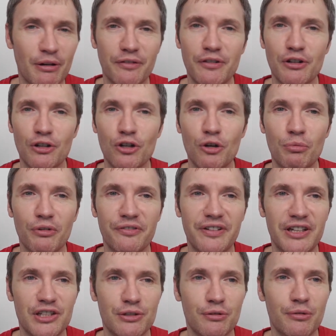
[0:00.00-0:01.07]
I reviewed a couple of
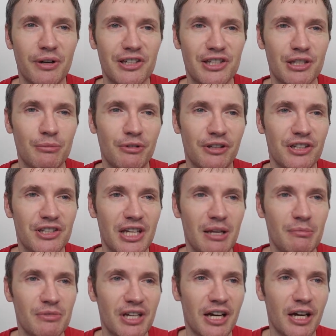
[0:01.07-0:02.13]
things that were quite similar at the
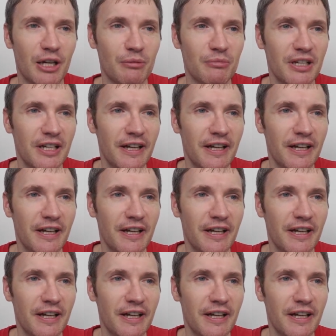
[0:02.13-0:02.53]
same time.